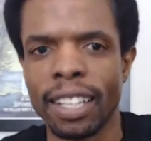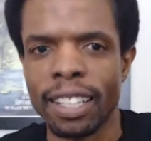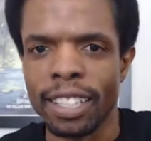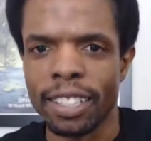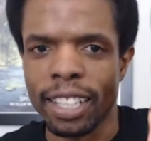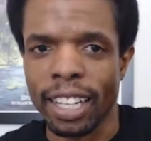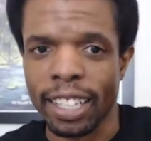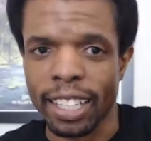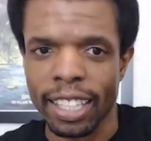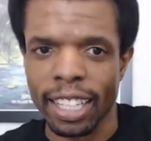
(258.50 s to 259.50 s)
then you kind of
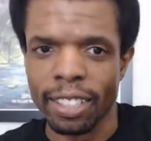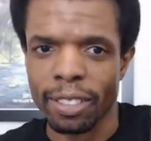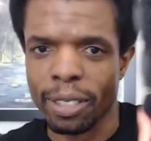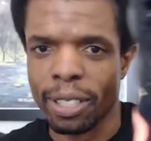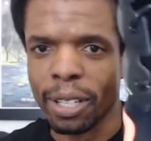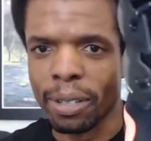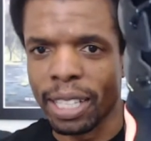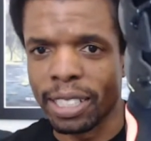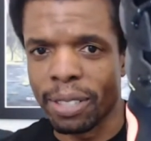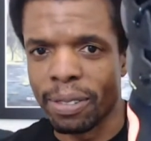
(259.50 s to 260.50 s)
get that little glow
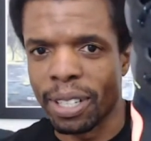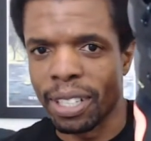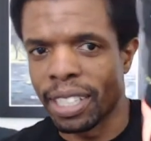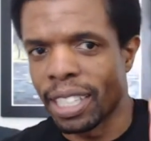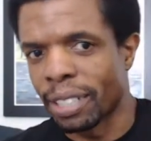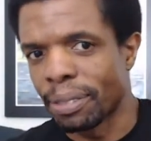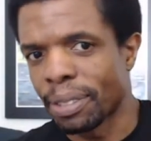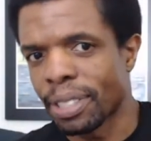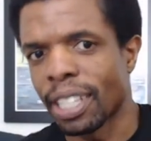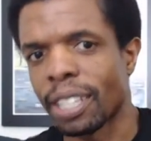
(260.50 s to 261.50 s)
that's going on there. It's
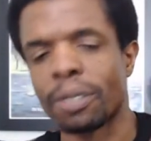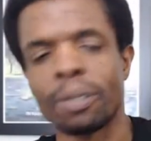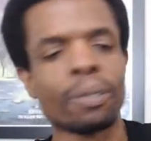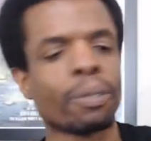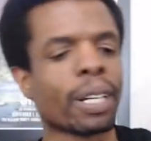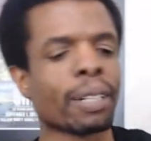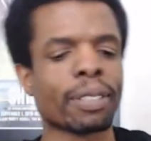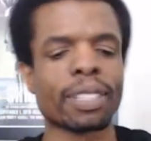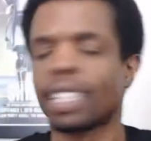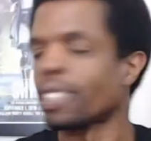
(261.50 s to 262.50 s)
kind of cool, right?
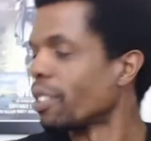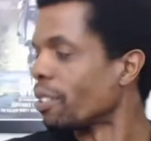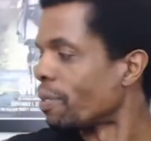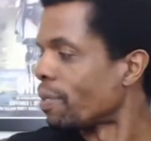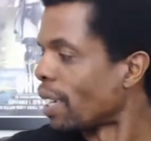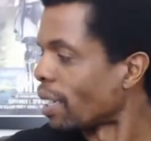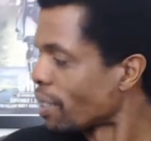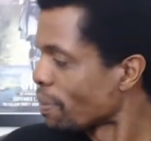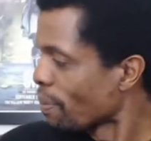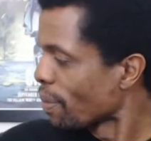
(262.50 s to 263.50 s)
It's a nice little effect.
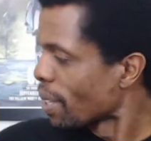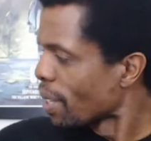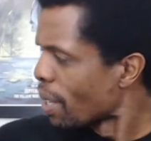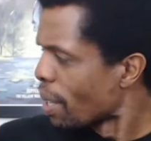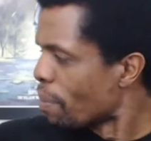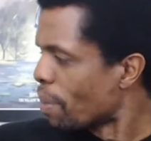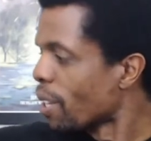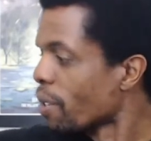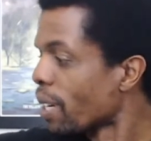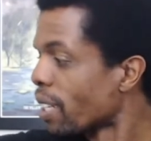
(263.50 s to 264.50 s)
But
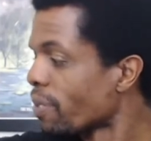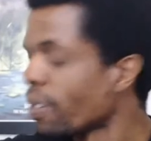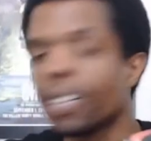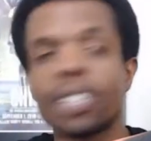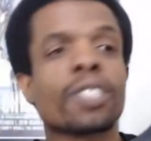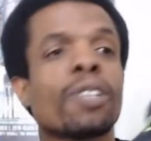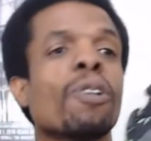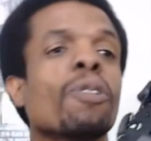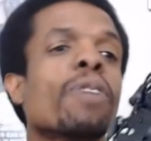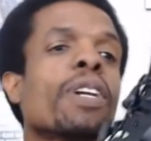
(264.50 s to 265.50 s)
either way, as far as
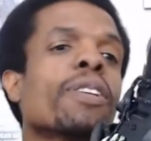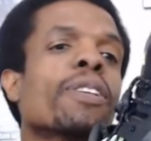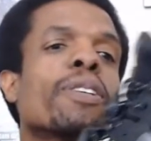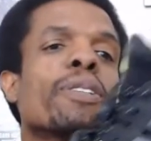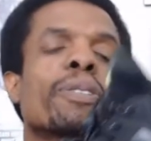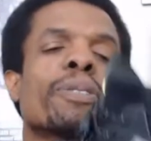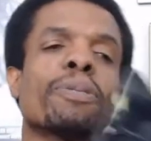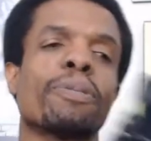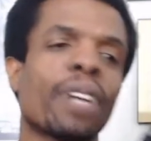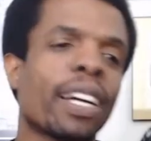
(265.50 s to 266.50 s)
cold weather goes,
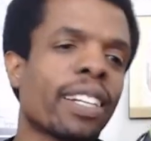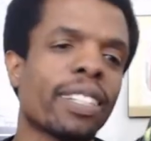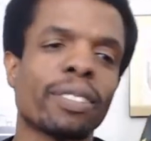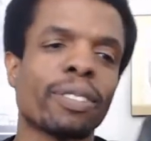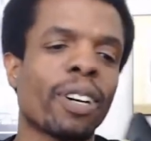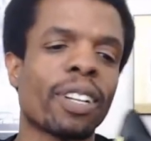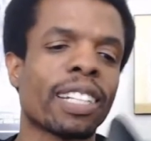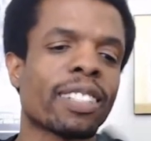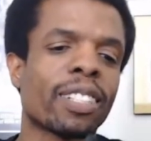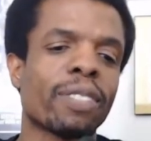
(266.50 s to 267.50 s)
raining, all that
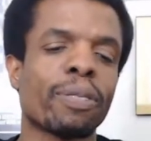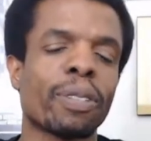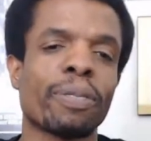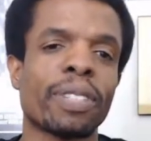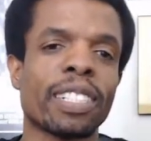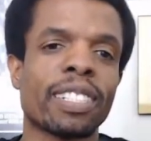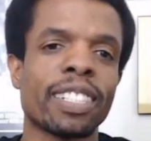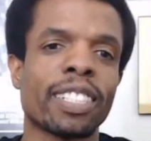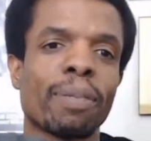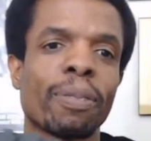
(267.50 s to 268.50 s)
stuff, or if you just need
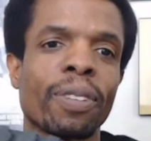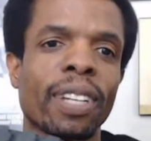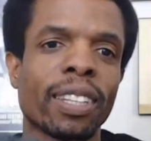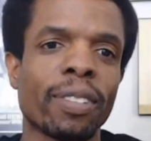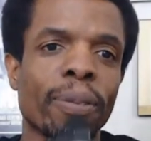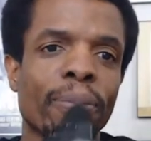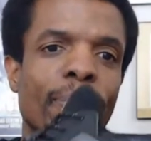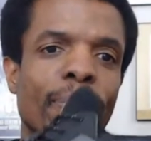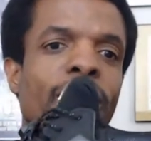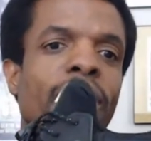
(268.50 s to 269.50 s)
something for like the
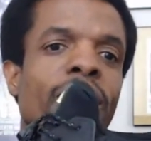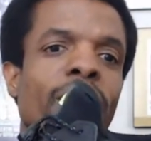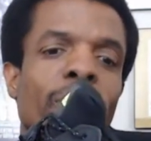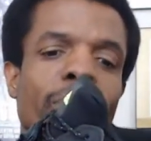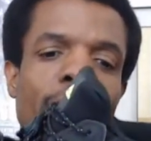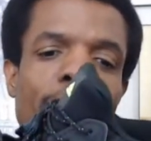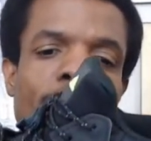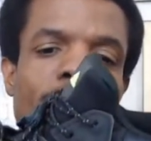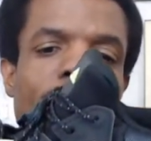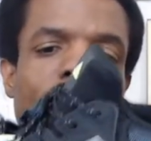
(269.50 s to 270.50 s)
snow type
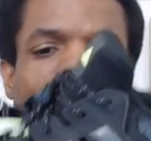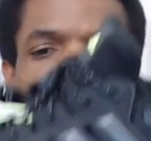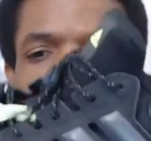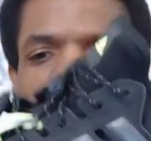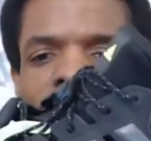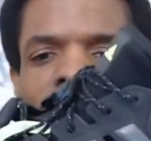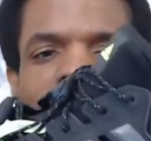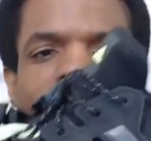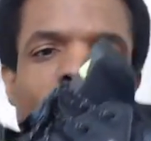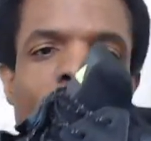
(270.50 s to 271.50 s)
weather, because it's got this
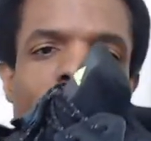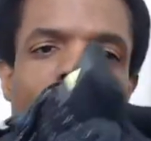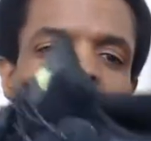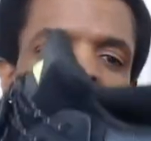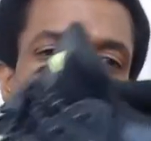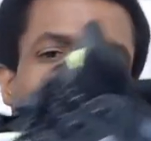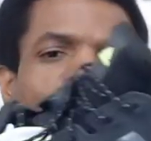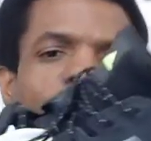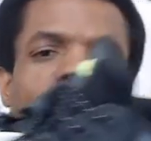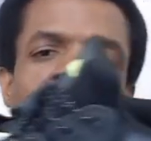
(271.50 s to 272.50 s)
extra
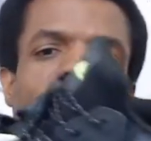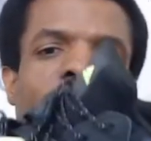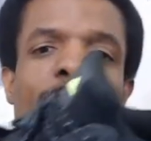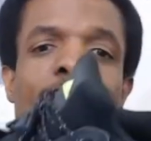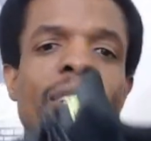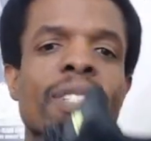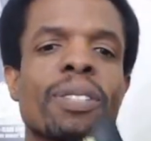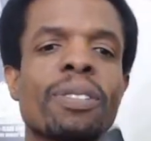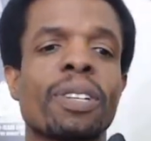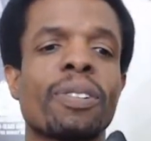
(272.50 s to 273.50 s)
trail style
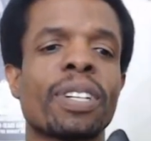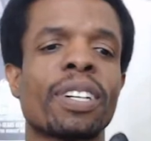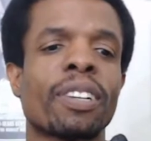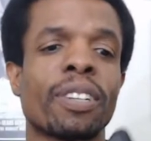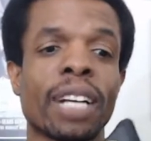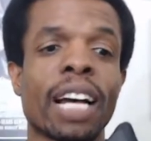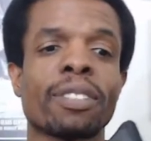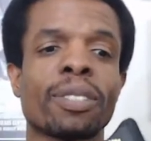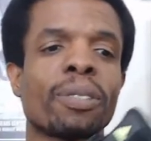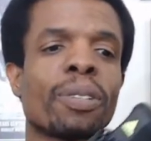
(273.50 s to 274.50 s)
midsole going on or
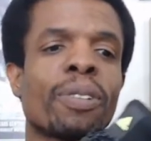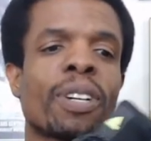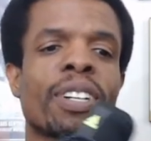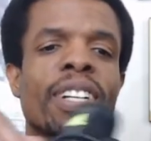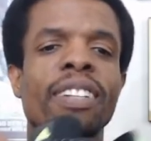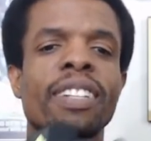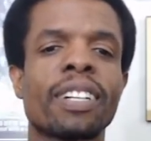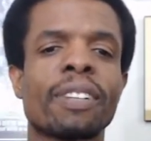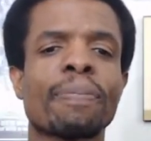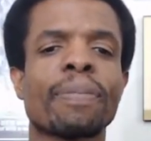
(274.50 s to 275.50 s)
outsole going on down
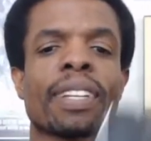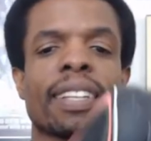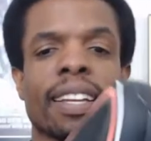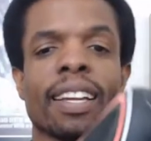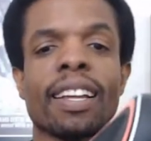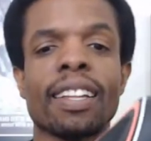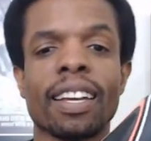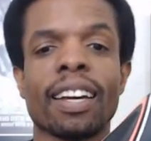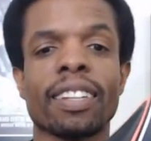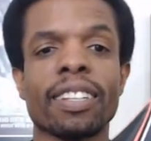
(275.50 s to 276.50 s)
there.
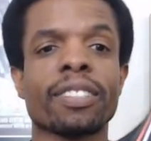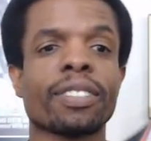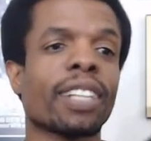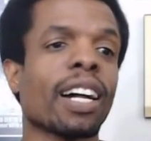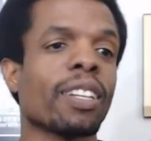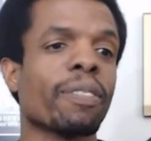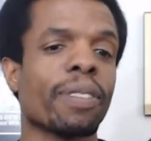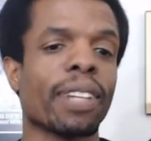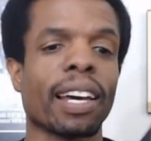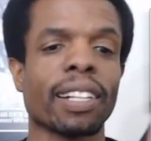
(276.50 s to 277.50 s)
Yeah, these are solid for
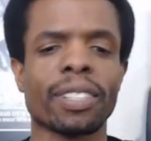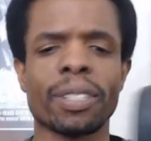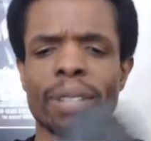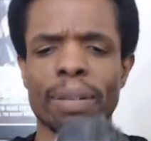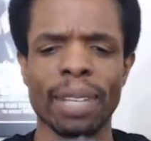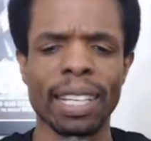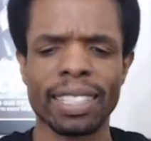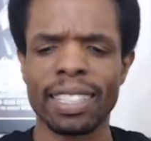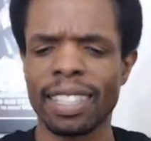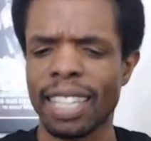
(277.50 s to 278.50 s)
that. So I'm
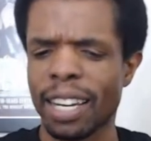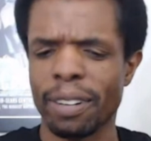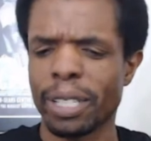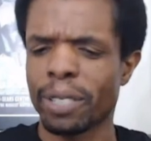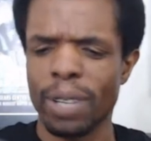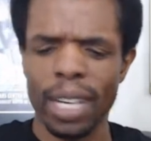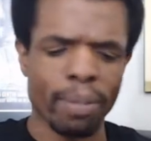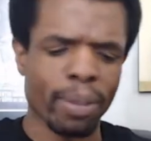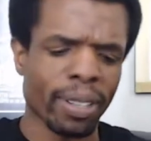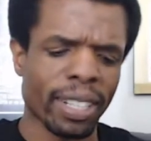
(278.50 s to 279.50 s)
guessing that is why I
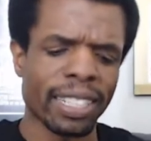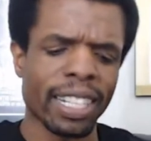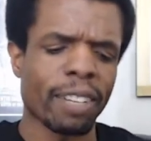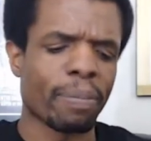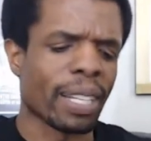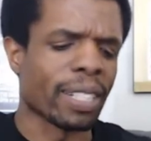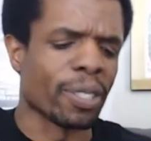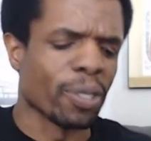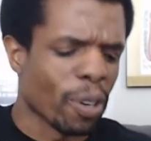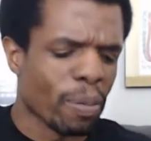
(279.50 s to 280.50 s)
brought these out because
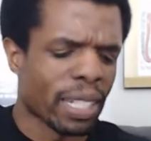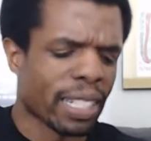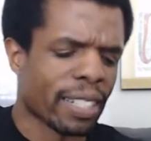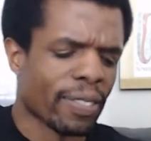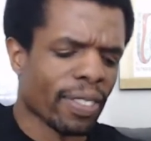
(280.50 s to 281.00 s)
normally